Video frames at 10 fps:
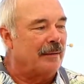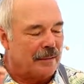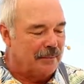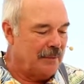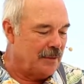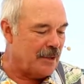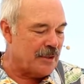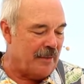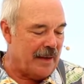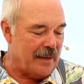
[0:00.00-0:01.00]
I'll
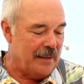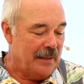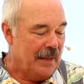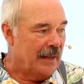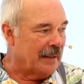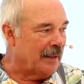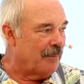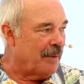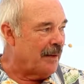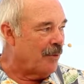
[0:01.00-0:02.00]
touch on that uh, in a
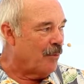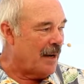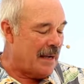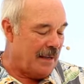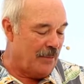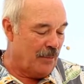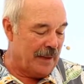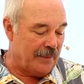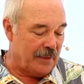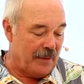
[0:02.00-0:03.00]
little bit here, why he
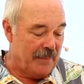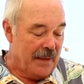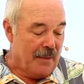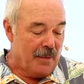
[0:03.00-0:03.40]
went there.